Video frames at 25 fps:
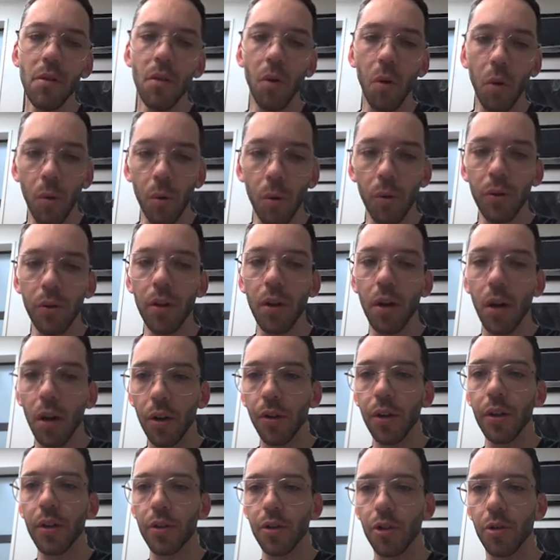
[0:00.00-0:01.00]
All
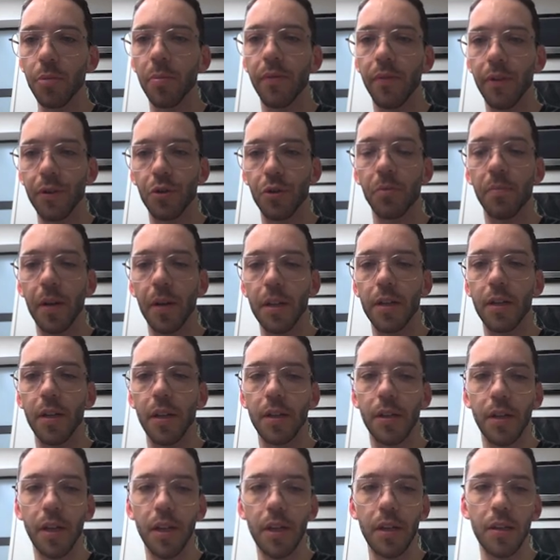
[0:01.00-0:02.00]
non-superficial
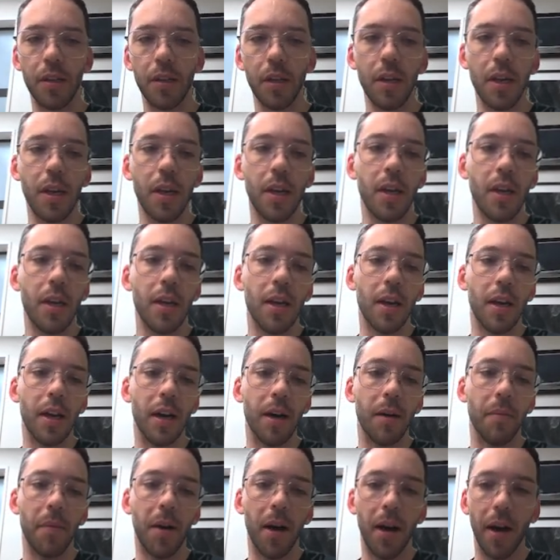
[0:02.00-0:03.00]
BCCs,
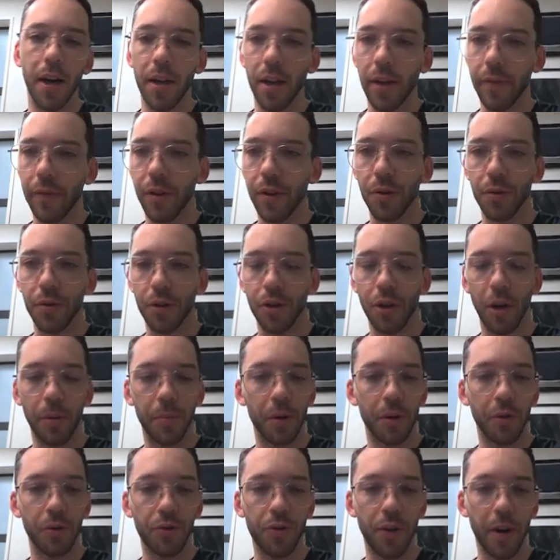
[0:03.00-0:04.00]
I never use a
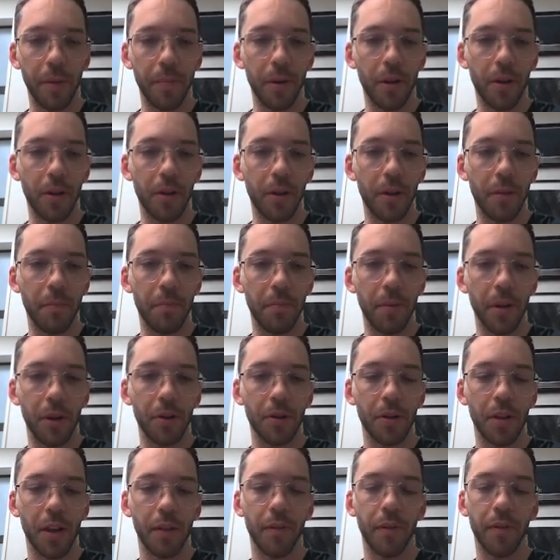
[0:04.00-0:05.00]
topical treatment on them
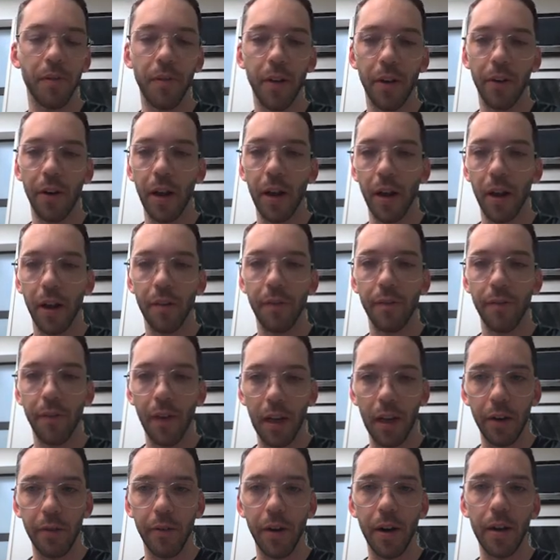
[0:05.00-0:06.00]
because they have a very high
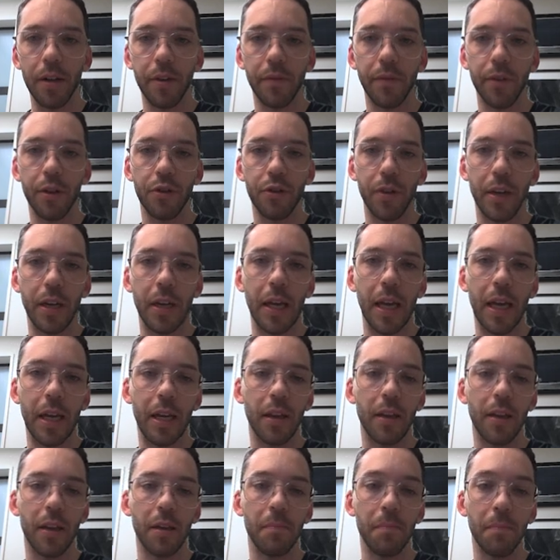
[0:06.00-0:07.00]
failure rate if you're treating
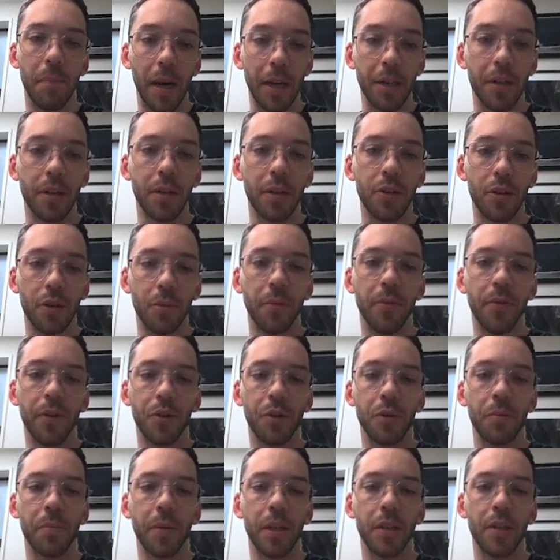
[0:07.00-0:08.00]
anything but a
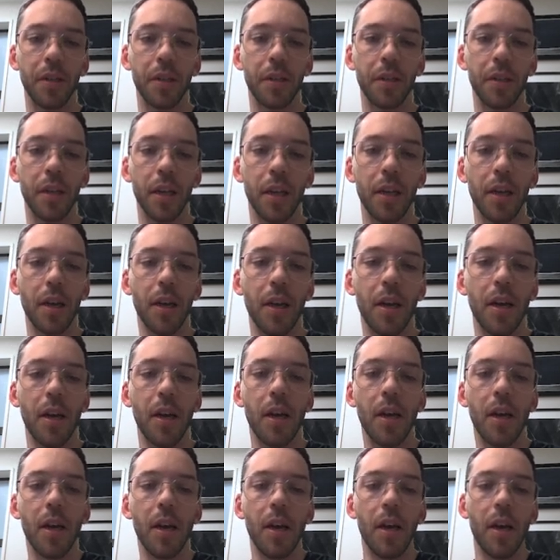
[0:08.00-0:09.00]
superficial BCC.
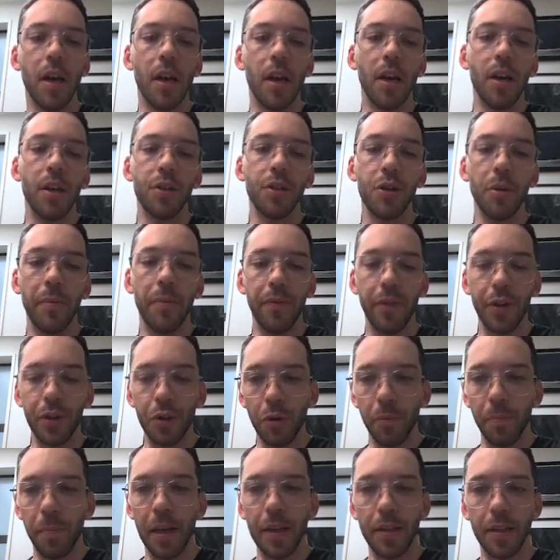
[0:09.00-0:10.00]

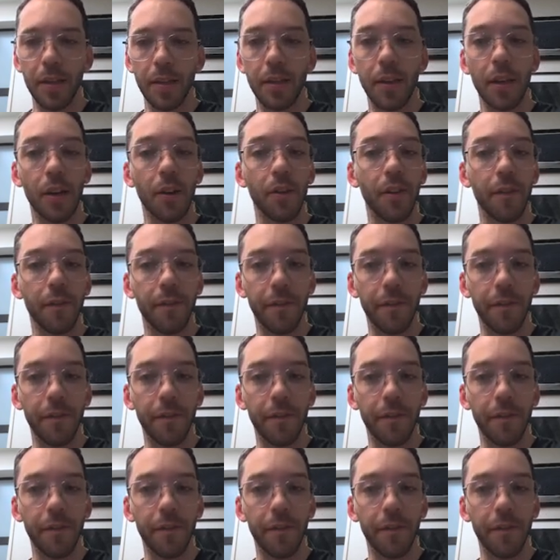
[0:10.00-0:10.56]
Superficial BCC on the